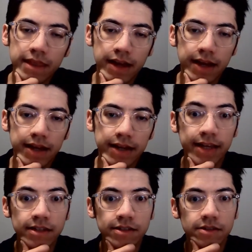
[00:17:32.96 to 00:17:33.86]

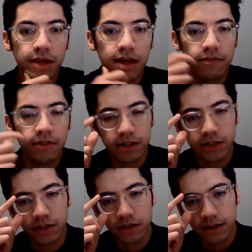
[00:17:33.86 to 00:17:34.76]
next we have the
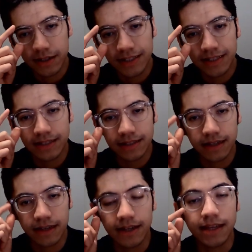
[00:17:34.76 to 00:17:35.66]
letter
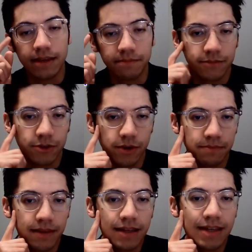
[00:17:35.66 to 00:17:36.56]
He. Sorry,
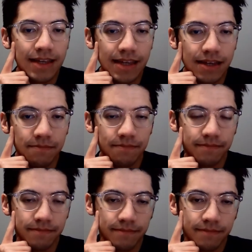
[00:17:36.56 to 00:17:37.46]
He.
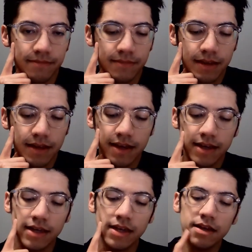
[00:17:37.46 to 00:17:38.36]

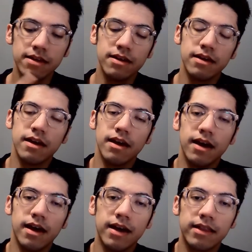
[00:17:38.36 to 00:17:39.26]
He
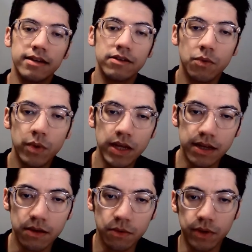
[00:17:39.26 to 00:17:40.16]
that
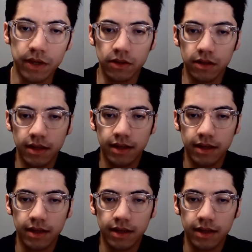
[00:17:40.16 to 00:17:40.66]
we will